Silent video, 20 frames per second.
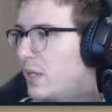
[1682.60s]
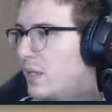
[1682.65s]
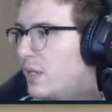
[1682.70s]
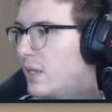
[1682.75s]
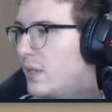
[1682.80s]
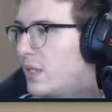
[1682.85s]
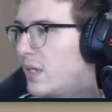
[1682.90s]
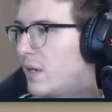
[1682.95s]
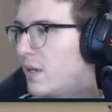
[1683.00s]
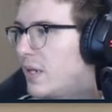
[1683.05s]

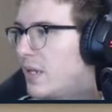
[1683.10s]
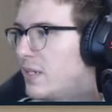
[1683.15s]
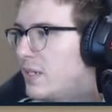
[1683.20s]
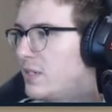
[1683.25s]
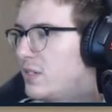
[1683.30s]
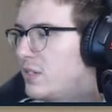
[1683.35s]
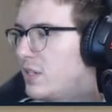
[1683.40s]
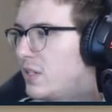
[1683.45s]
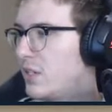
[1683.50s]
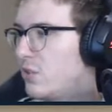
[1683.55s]
there
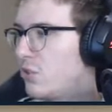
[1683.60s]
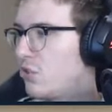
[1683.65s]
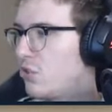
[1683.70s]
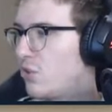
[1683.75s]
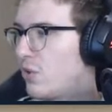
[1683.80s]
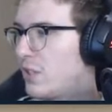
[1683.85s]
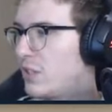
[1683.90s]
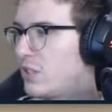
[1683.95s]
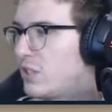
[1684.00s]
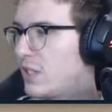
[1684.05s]
is a
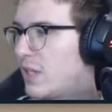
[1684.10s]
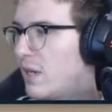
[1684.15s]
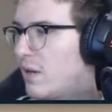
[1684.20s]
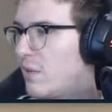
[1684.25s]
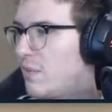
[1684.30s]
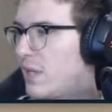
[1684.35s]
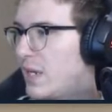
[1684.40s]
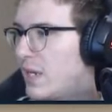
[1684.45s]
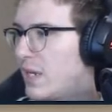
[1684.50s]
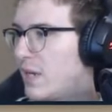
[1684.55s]
destroyed Scarab
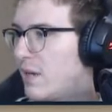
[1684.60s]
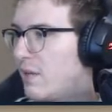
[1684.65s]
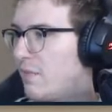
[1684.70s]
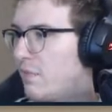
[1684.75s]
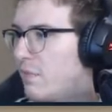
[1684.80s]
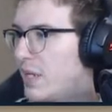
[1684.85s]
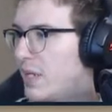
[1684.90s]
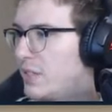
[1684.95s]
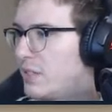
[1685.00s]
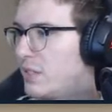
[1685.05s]
that kind of
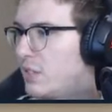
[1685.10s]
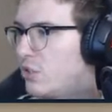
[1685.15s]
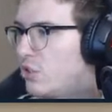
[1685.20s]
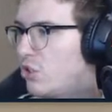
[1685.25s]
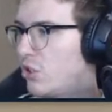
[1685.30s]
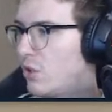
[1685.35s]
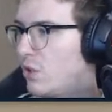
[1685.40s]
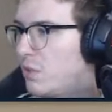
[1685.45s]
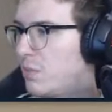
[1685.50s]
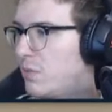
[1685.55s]
makes a
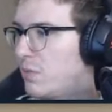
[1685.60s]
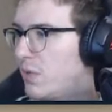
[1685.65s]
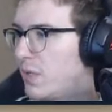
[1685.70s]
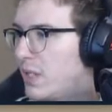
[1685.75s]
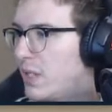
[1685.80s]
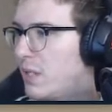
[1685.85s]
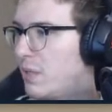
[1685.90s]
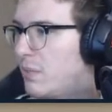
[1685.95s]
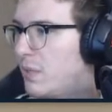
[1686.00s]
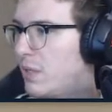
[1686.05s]
choke point
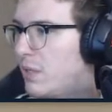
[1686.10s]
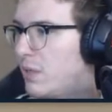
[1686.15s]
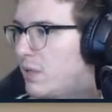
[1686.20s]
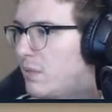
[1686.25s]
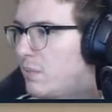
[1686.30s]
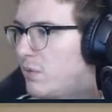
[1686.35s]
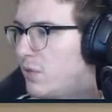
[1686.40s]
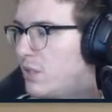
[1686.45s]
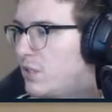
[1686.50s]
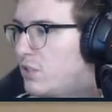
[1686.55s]
in the middle of the
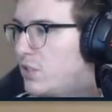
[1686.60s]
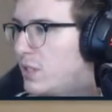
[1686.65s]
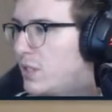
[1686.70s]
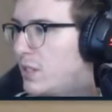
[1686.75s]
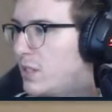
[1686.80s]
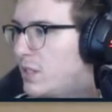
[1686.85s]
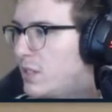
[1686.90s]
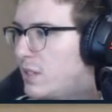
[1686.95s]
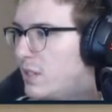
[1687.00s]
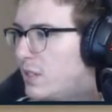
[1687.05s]
bridge
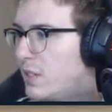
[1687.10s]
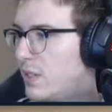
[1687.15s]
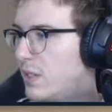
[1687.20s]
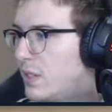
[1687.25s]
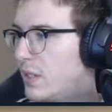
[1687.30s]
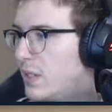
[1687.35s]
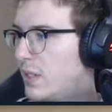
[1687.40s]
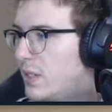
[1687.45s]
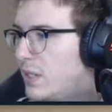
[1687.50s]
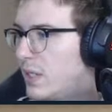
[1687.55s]
here.
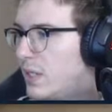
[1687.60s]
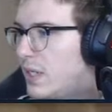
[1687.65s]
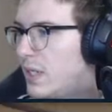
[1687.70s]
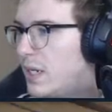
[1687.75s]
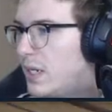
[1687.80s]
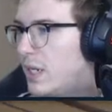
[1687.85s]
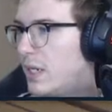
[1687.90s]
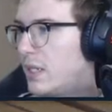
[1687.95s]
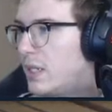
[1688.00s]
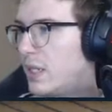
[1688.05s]
And,
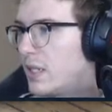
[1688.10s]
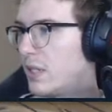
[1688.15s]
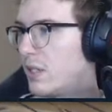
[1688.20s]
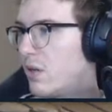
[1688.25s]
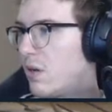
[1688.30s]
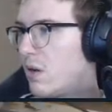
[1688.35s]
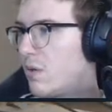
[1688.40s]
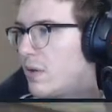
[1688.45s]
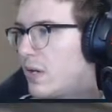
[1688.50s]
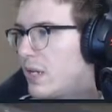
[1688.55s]
it, like, there
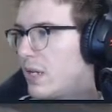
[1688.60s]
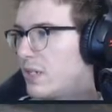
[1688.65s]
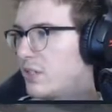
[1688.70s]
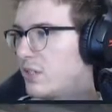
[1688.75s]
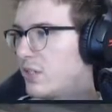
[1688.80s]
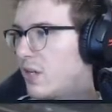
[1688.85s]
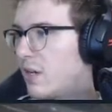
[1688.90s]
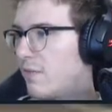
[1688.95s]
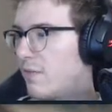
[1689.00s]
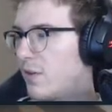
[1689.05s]
already is cover